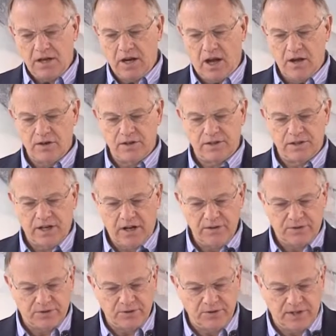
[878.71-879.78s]
Now,
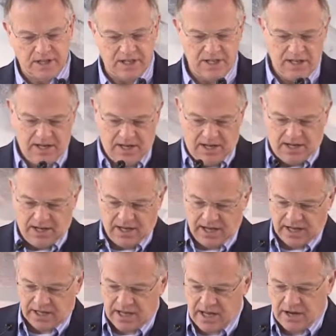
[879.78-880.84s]
down through the
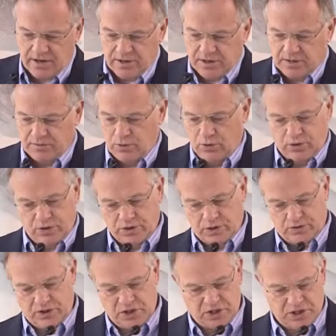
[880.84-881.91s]
uh, years, of course,
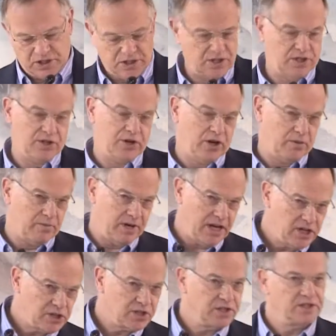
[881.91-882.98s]
Christians and
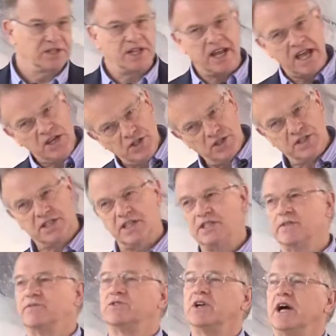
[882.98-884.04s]
denominations and
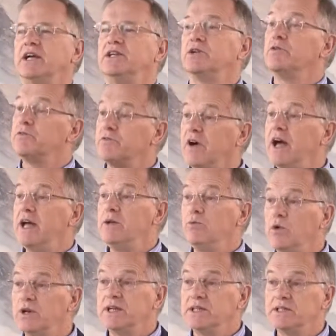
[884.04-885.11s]
agencies have tried to
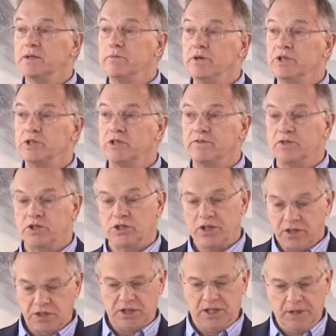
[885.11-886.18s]
define what is the mission of the
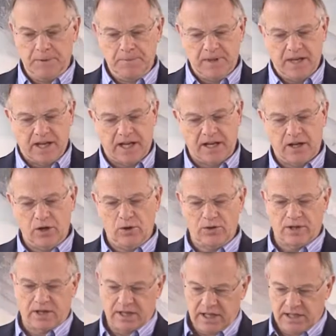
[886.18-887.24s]
church. And I
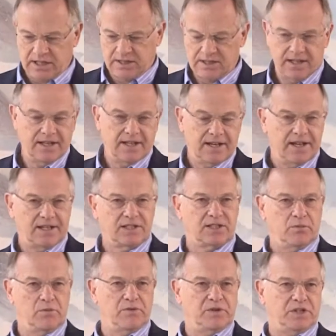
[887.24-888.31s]
know that at least uh,
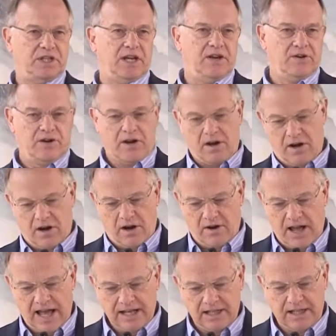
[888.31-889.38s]
some of us here are,
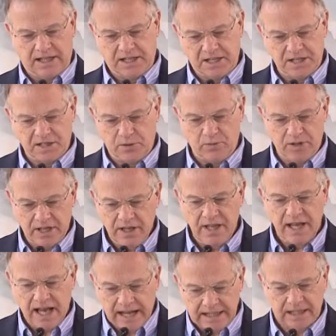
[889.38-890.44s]
are, Anglicans. And within
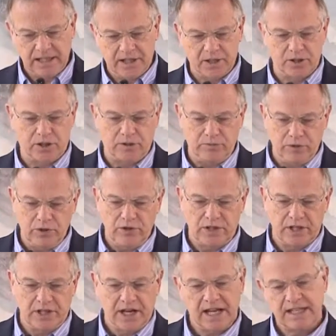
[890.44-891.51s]
the Anglican
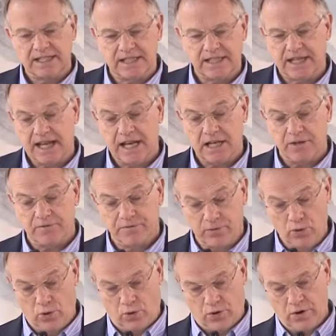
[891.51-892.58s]
Communion in
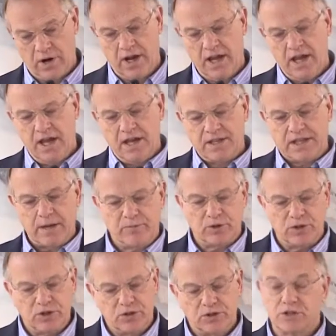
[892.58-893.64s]
1984, they
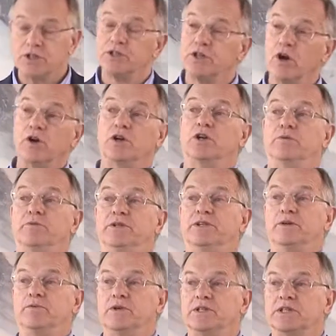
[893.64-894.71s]
produced a
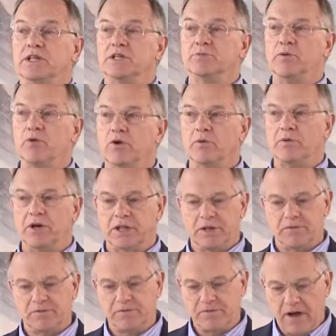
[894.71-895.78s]
document in which they spoke
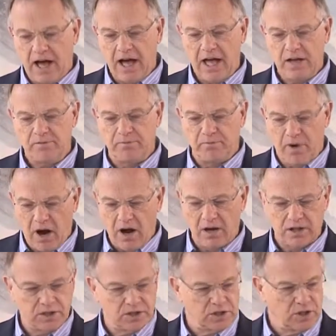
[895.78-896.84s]
about the five
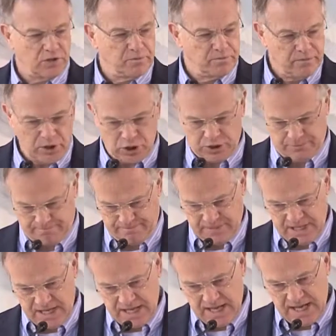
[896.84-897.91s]
marks of mission.
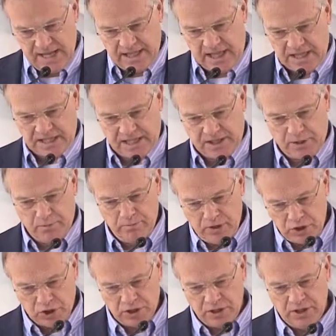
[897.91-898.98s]
They said the
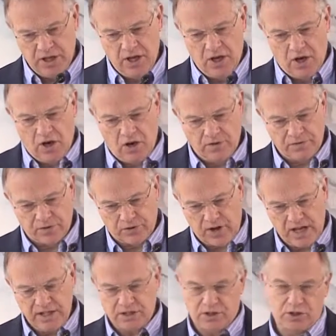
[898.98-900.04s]
mission of
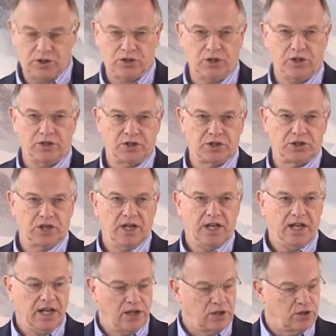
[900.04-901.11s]
Christ's church
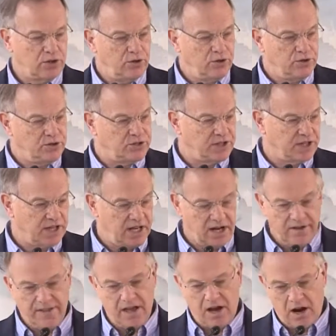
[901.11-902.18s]
includes, and here they